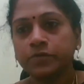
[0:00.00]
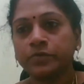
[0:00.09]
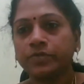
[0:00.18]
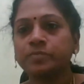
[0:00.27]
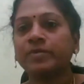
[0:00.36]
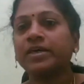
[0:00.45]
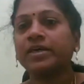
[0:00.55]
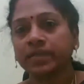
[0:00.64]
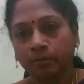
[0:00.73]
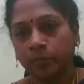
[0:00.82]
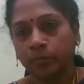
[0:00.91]
blood. So
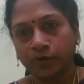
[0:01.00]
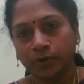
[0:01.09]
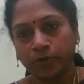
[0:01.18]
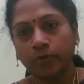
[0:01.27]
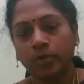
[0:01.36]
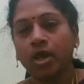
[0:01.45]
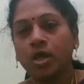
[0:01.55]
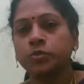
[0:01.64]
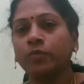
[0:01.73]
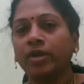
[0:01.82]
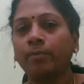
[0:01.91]
this plays an important
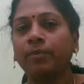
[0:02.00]
role.